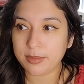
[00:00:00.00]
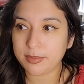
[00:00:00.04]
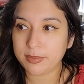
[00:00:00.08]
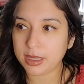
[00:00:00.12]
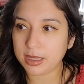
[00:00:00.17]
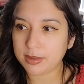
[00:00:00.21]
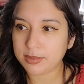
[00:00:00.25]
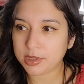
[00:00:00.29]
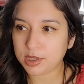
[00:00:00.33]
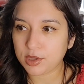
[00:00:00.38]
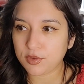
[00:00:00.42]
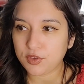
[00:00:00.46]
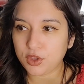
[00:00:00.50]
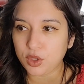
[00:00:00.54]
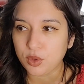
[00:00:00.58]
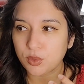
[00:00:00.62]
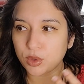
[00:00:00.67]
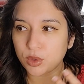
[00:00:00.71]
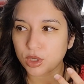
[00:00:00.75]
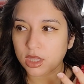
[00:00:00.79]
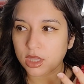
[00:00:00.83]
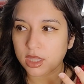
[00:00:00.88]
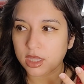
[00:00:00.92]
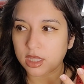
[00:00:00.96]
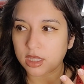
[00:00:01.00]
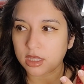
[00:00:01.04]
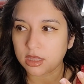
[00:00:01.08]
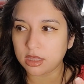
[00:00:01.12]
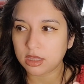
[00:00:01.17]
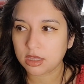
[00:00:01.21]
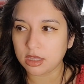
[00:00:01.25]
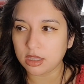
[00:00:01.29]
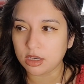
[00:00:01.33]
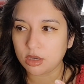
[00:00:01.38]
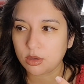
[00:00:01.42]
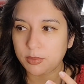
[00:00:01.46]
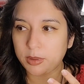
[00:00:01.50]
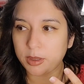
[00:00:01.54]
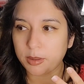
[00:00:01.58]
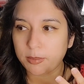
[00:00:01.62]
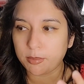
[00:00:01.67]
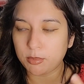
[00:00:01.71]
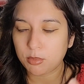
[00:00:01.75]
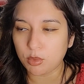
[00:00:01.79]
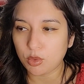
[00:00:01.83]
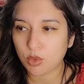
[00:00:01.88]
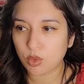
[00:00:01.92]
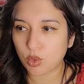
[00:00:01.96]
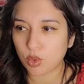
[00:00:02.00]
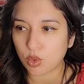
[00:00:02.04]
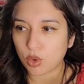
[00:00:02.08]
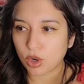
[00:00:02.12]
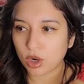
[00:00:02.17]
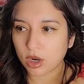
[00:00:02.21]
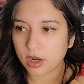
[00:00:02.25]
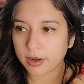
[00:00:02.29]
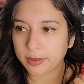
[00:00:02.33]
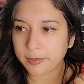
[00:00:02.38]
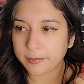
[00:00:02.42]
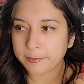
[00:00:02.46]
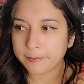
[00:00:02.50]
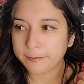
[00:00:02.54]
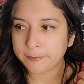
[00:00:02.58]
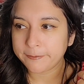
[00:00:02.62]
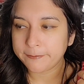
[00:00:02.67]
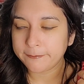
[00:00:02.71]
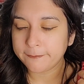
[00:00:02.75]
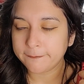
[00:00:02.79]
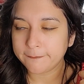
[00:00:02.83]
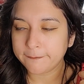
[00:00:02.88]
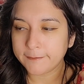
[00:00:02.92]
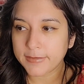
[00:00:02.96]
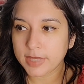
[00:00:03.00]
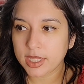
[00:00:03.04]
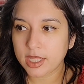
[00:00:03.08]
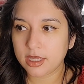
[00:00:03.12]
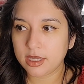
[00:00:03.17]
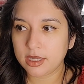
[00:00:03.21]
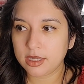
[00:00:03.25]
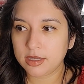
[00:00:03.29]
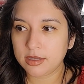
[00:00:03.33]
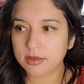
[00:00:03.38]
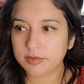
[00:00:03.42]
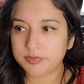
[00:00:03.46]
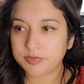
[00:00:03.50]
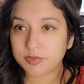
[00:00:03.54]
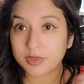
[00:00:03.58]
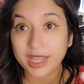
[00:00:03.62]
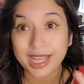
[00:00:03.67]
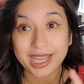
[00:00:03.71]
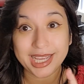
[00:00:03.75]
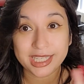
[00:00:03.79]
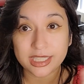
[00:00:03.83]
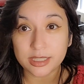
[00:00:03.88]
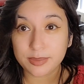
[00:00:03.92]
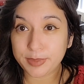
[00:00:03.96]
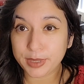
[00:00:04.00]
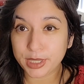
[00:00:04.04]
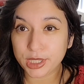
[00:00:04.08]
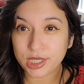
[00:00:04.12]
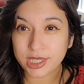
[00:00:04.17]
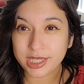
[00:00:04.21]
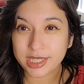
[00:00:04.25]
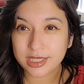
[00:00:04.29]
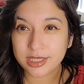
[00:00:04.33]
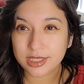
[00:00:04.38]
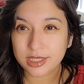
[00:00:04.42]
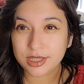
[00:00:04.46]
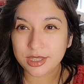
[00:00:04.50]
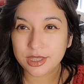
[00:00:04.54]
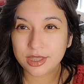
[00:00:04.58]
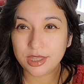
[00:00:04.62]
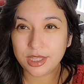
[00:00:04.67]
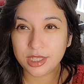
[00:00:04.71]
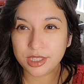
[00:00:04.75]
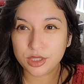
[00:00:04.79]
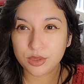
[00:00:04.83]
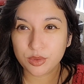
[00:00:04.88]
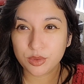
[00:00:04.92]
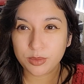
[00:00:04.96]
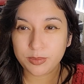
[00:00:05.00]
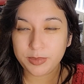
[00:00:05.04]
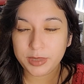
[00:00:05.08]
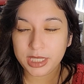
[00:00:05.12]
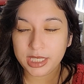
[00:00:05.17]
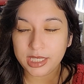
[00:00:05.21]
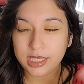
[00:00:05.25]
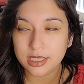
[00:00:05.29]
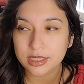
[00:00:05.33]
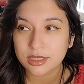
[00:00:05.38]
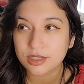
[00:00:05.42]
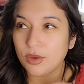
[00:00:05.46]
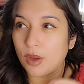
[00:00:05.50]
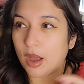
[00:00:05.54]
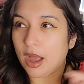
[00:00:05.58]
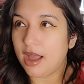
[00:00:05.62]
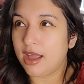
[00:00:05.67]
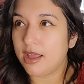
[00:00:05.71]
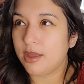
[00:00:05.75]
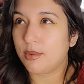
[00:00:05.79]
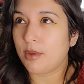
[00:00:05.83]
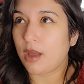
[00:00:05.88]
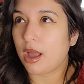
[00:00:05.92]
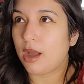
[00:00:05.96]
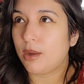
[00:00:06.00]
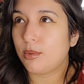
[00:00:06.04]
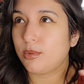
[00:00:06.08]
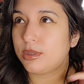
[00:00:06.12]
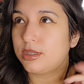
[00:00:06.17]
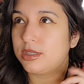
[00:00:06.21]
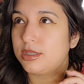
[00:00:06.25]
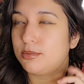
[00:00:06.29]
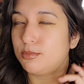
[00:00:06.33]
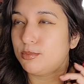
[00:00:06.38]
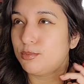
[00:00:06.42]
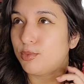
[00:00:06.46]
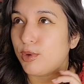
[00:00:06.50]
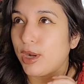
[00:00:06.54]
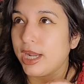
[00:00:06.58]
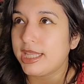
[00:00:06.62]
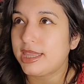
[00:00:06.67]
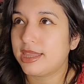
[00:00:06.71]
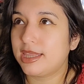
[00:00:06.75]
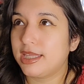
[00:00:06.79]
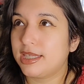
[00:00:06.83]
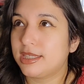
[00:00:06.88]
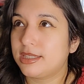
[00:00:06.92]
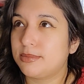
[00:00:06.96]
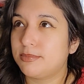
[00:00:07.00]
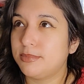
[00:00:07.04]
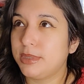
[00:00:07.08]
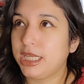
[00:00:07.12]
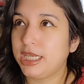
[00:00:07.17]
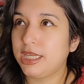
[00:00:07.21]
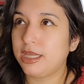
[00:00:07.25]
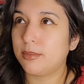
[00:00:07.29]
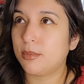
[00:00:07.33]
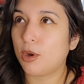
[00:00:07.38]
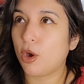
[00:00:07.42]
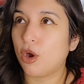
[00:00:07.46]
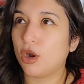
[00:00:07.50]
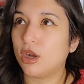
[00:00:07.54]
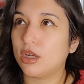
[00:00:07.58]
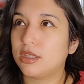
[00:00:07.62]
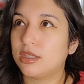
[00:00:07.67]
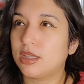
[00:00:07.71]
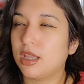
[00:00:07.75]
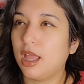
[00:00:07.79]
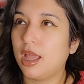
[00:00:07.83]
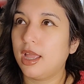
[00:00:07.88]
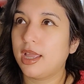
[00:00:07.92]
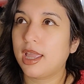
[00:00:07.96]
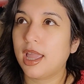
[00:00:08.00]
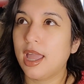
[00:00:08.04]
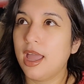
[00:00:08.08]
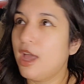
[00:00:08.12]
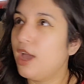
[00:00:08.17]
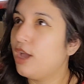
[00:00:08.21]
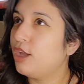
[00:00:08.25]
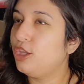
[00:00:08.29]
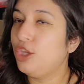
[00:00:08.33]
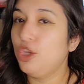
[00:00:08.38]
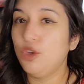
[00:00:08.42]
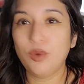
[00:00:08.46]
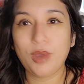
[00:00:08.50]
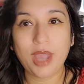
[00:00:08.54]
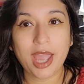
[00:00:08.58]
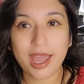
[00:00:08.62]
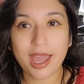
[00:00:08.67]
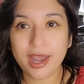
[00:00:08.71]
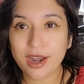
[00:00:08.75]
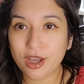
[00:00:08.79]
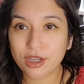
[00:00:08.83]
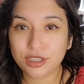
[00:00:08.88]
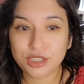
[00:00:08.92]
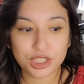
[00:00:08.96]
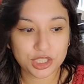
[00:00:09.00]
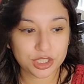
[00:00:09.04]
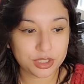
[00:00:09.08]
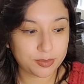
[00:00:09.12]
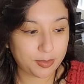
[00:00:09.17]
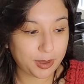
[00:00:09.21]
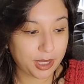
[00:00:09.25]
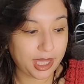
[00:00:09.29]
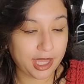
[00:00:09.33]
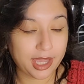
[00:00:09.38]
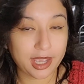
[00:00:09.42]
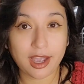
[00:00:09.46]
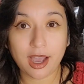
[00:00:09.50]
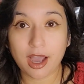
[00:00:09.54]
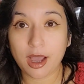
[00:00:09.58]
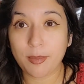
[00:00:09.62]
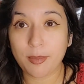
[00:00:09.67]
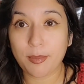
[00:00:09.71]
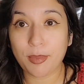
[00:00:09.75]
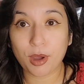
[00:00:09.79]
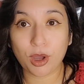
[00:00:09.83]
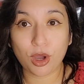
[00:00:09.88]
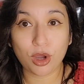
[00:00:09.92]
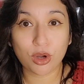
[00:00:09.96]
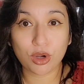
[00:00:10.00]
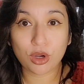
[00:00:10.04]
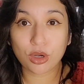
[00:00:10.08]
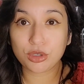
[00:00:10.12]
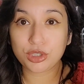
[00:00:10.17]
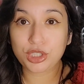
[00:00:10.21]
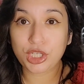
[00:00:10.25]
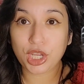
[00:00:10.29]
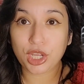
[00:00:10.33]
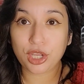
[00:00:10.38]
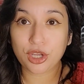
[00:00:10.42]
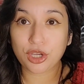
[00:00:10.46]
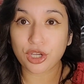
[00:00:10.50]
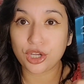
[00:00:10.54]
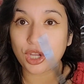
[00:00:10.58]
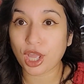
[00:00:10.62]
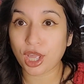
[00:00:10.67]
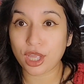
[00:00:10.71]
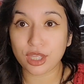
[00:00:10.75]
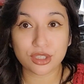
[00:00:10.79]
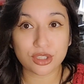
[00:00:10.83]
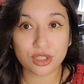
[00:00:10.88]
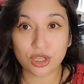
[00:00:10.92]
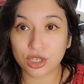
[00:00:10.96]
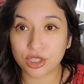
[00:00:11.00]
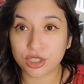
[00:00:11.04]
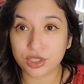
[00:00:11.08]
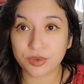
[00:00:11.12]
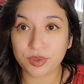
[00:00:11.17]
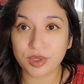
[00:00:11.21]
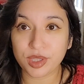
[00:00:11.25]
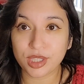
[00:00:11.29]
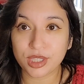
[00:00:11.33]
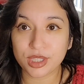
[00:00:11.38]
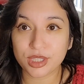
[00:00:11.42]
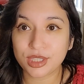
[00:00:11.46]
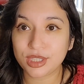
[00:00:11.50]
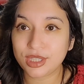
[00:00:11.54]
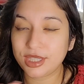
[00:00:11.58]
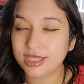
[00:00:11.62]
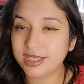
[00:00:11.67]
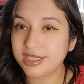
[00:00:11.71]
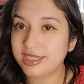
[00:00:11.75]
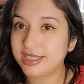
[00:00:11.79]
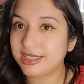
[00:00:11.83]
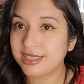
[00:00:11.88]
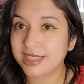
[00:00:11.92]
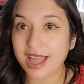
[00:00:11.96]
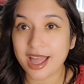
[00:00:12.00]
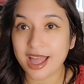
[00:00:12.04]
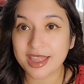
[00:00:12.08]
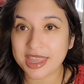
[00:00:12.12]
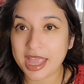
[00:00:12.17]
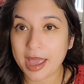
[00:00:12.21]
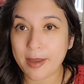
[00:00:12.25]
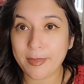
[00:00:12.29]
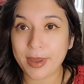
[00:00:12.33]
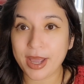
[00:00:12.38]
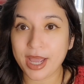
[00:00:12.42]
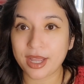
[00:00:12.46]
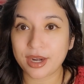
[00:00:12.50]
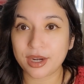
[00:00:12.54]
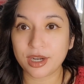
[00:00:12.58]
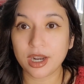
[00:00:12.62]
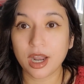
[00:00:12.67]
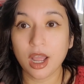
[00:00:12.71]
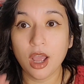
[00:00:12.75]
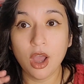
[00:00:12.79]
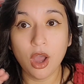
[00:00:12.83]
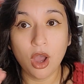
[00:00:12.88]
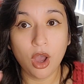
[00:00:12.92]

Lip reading: Maybe if you were like a little bit more experienced, this would be, so I would rate this medium hard. Like, you cannot just pick up a crochet hook and start doing this. This is not that pattern.